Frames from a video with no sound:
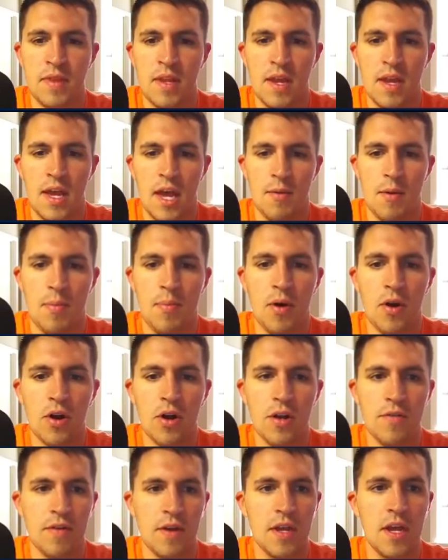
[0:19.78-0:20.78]
a part
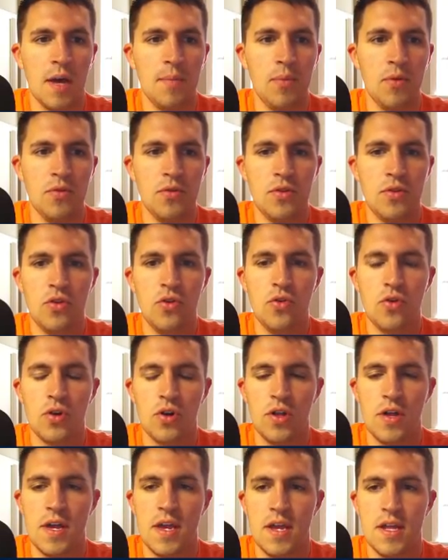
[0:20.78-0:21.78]
of a couple new
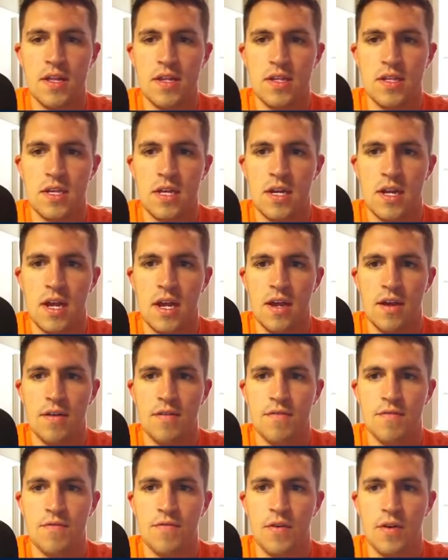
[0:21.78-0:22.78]
clans that
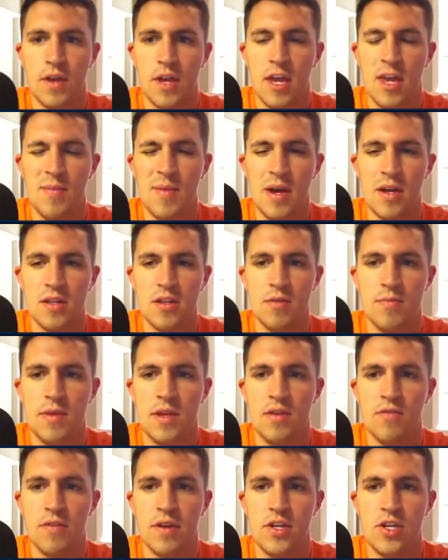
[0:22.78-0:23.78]
have
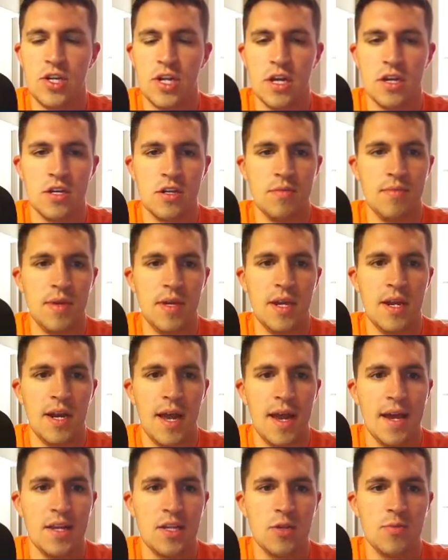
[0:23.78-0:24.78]
reached out to me and
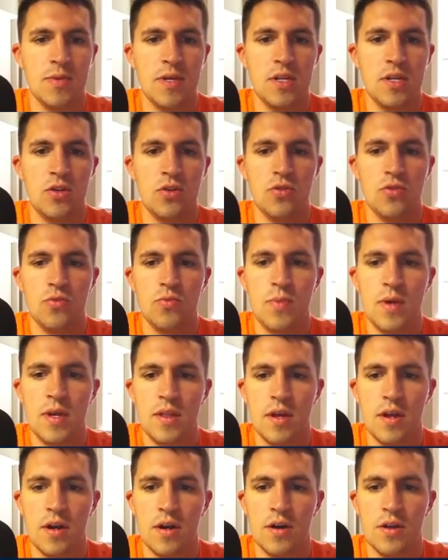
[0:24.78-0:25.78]
asked me to be
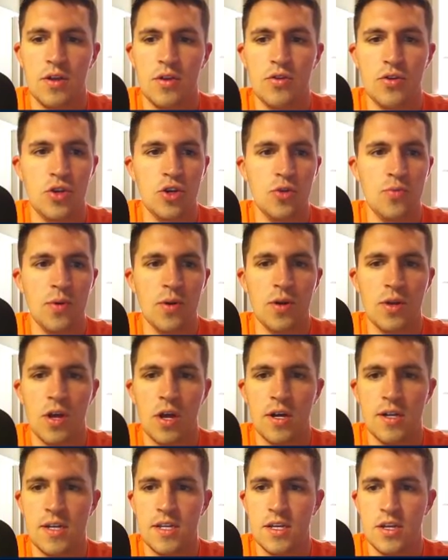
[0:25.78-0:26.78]
their YouTuber,
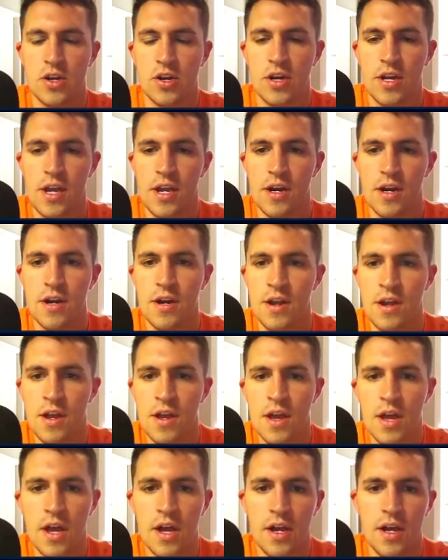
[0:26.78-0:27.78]
content creator
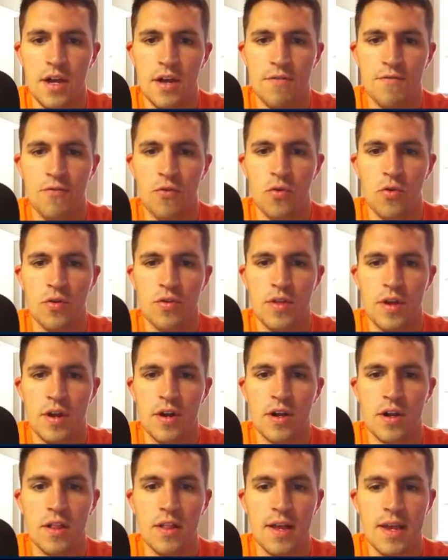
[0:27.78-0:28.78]
for their
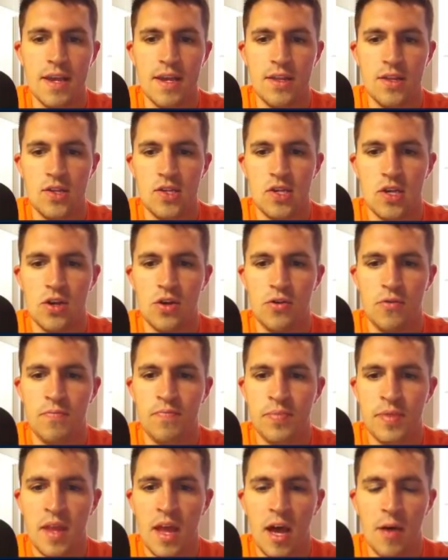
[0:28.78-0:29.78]
clan. So
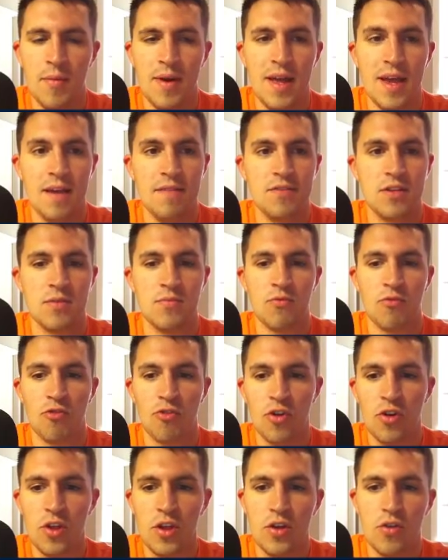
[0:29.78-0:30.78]
I'm going to have some
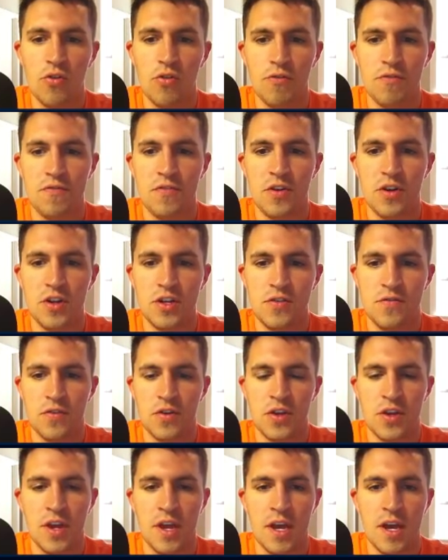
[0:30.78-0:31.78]
really cool footage for
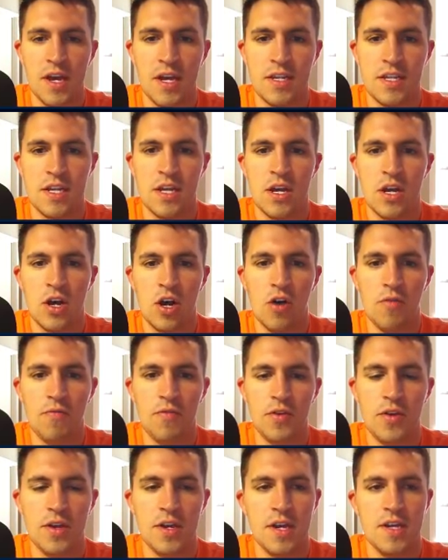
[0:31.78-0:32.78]
you guys. Hopefully
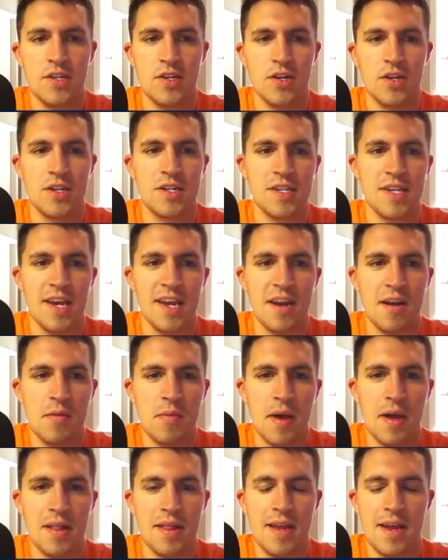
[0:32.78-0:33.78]
you guys are excited
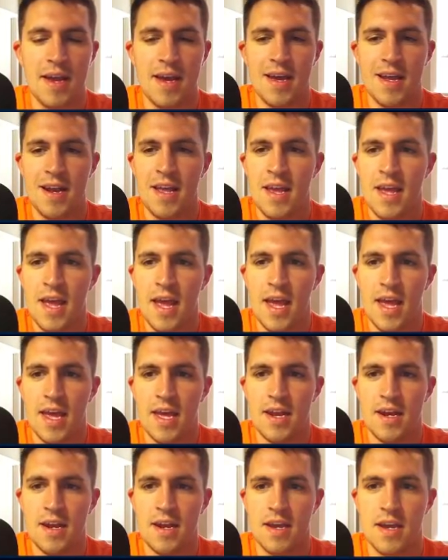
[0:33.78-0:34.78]
about that,
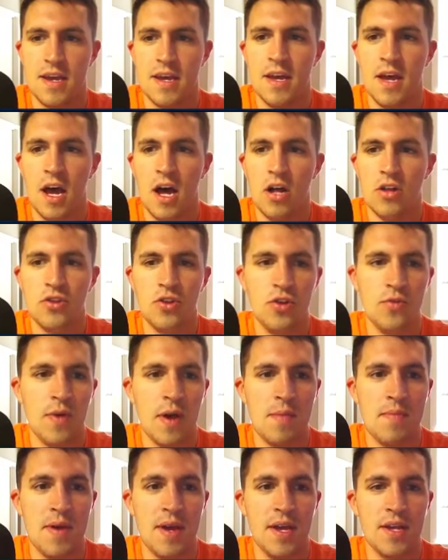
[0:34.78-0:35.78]
and I'll do my
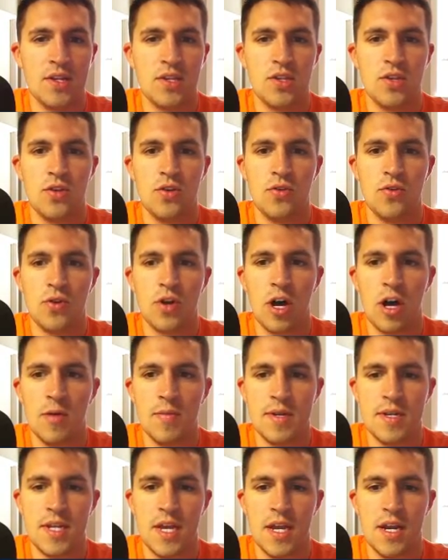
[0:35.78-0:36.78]
best to
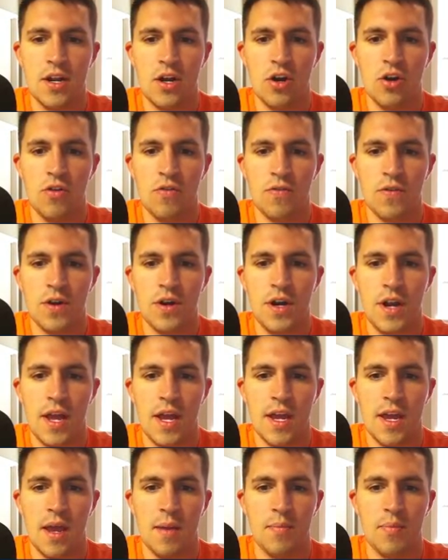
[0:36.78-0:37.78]
commentate over it
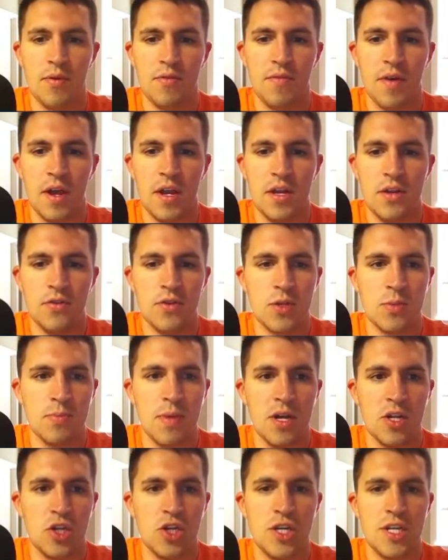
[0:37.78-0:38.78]
and provide you as
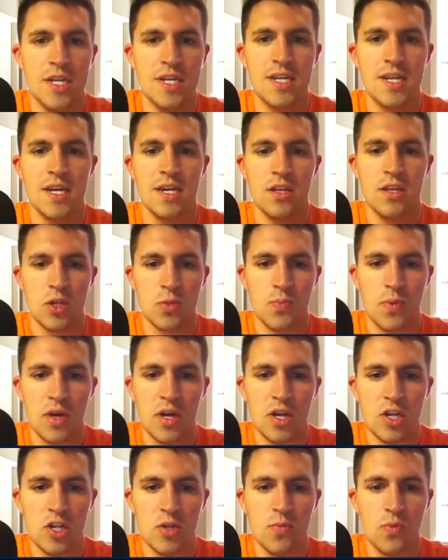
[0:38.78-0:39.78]
much detail as
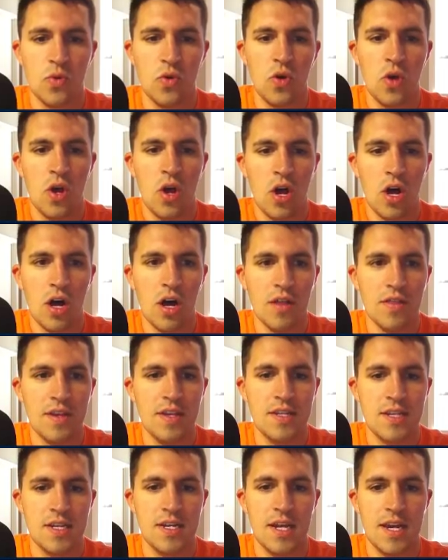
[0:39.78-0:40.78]
possible on
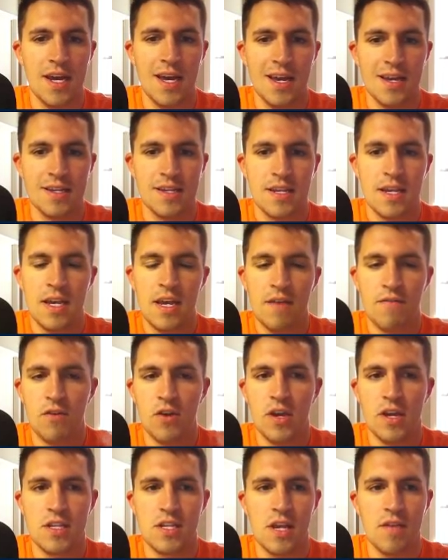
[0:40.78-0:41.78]
these attacks. If you
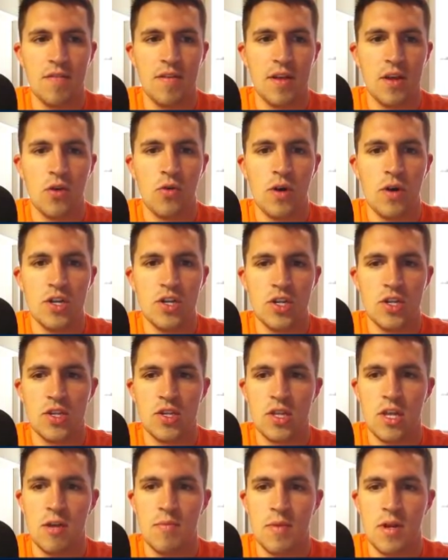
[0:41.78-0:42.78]
guys have any questions,
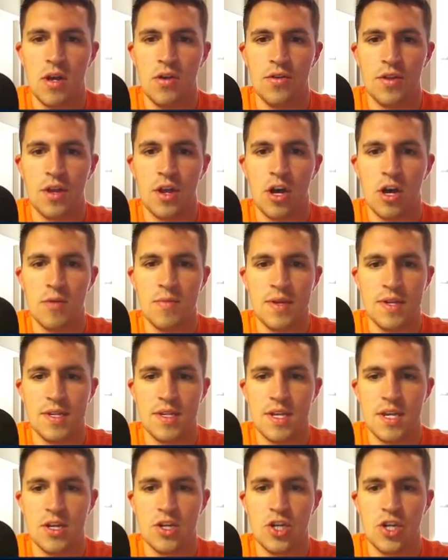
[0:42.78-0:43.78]
let me know in the comment
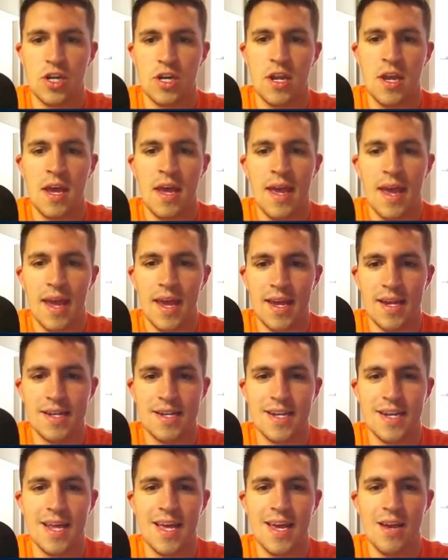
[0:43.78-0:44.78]
section. And
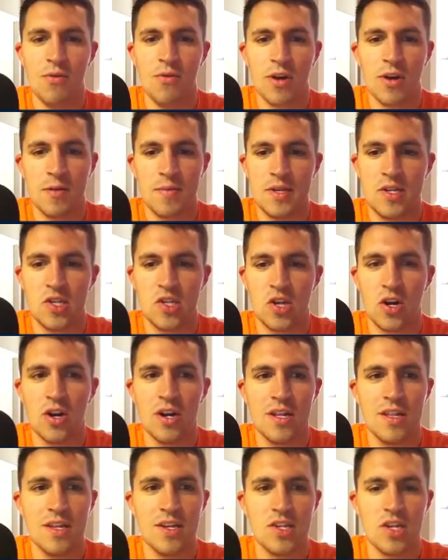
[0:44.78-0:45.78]
today we're going to be
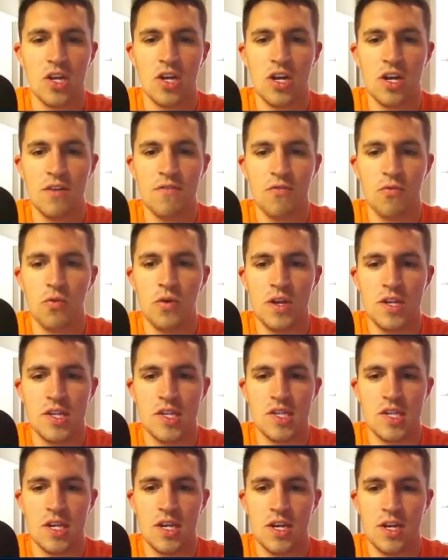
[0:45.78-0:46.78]
starting this off with
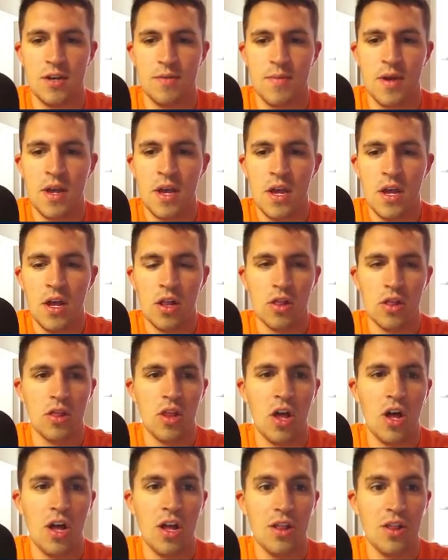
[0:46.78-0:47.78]
some
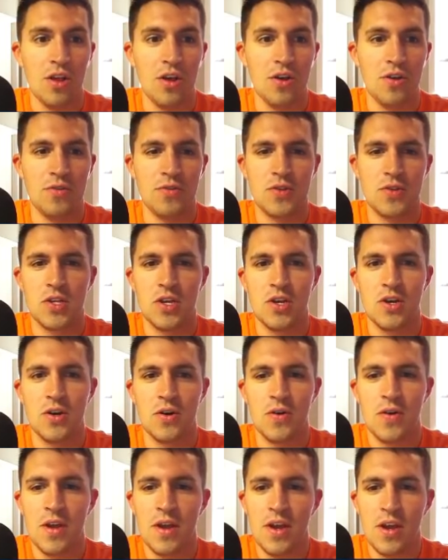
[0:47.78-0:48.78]
Lalo. So
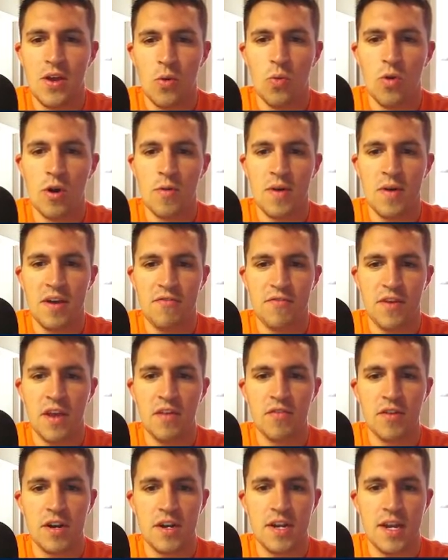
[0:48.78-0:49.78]
one of my
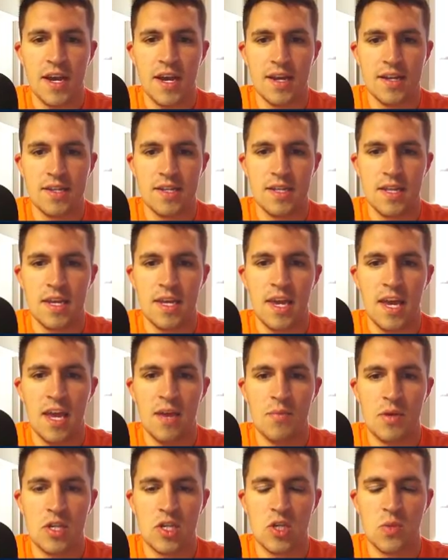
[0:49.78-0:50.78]
favorite attacks in the game,
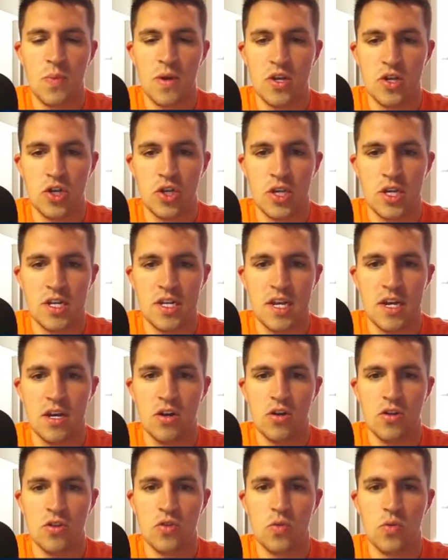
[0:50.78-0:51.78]
especially at Town
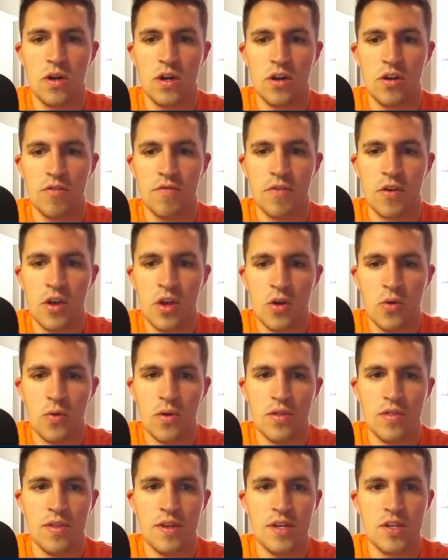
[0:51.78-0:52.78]
Hall 12,
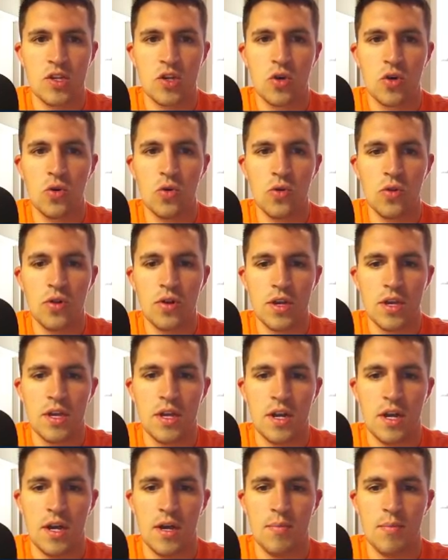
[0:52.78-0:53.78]
with these cool looking
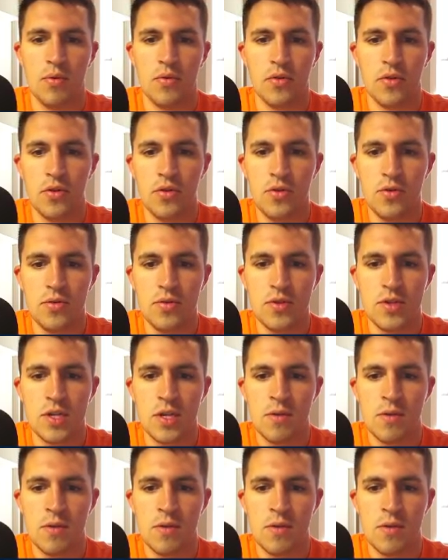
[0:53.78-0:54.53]
balloons.